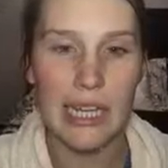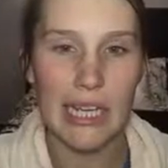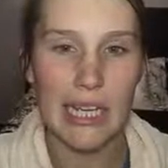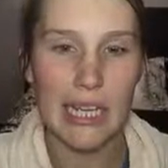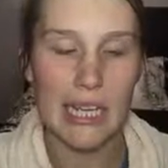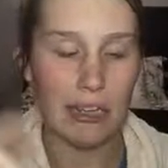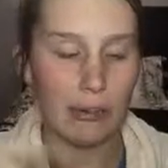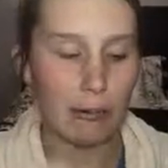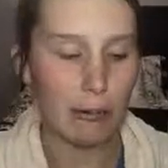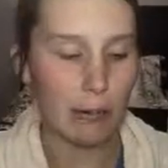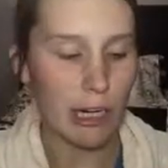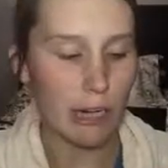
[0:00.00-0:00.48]

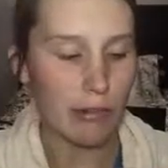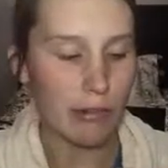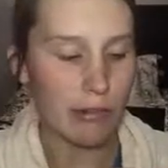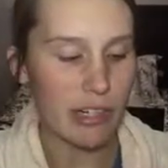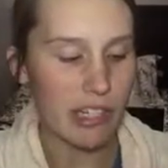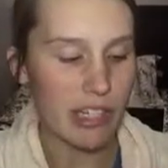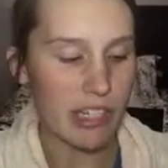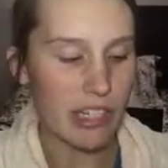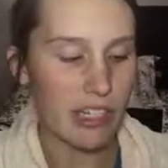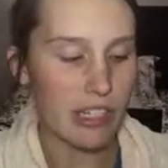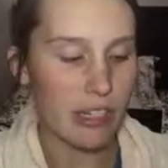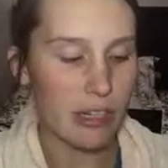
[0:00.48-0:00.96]
And whenever
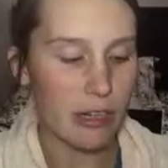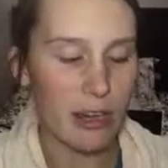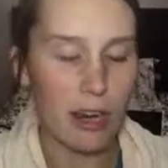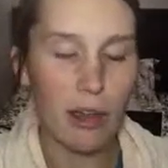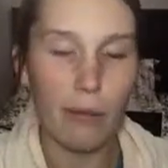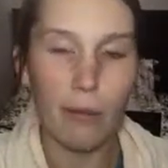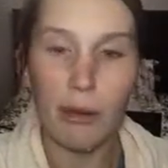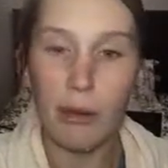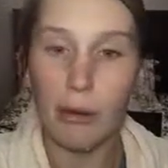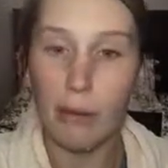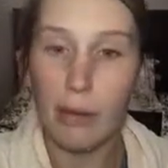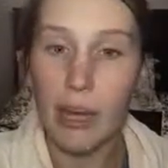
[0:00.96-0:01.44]
it sits on
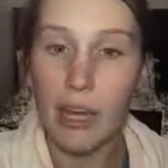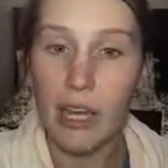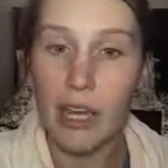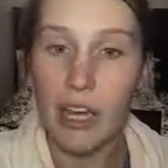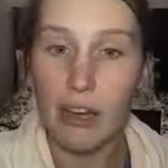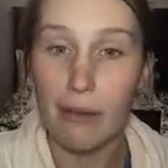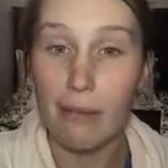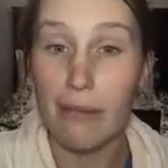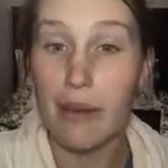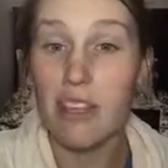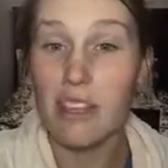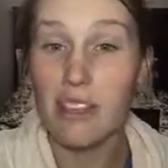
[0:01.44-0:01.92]
top of your
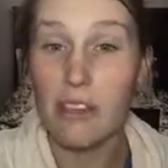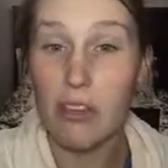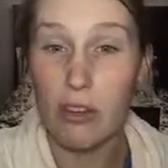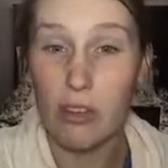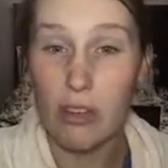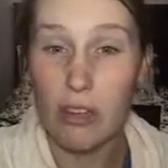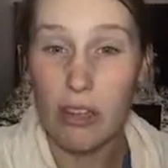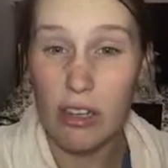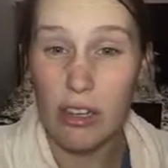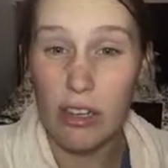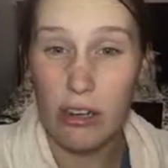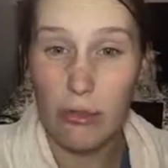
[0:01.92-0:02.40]
makeup, it
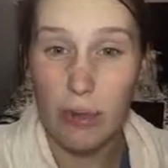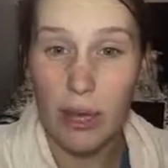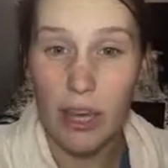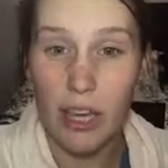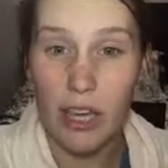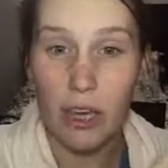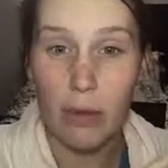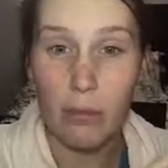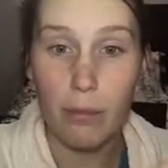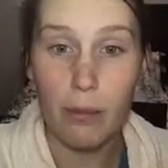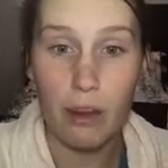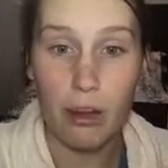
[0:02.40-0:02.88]
soaks into your
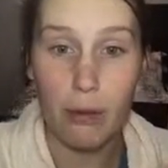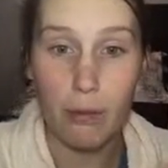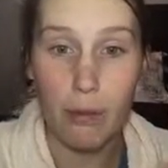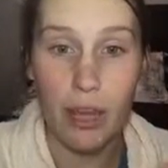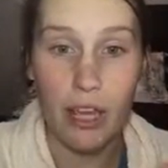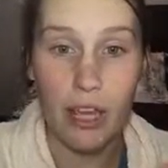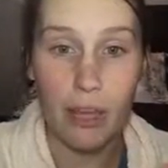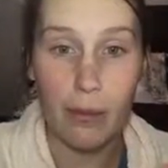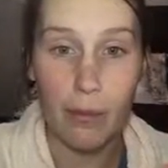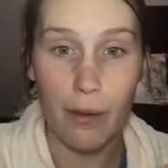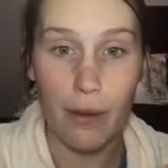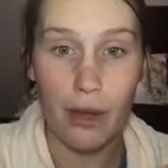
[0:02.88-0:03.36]
makeup, and your
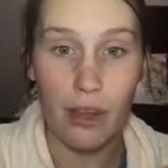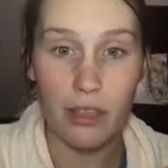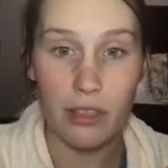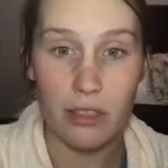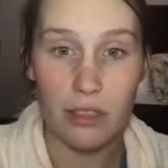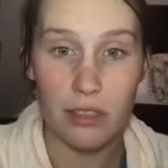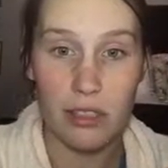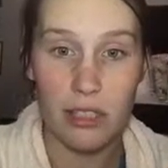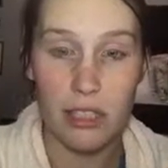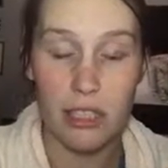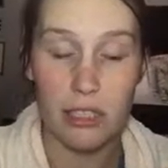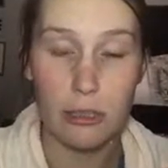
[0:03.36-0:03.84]
makeup
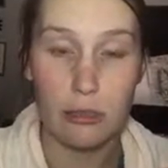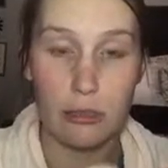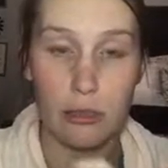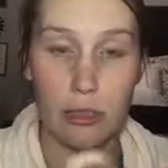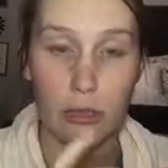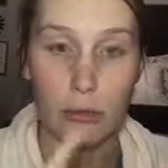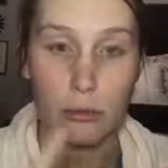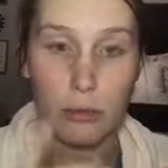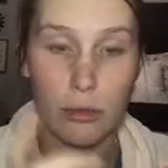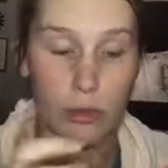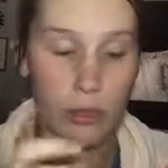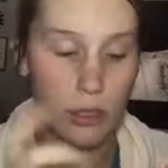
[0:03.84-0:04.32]
causes it to
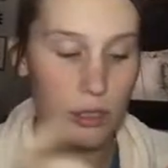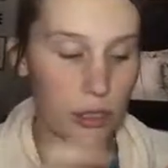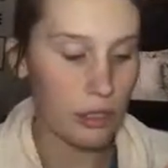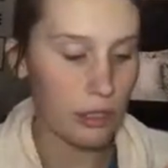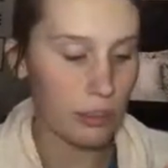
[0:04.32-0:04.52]
grow more.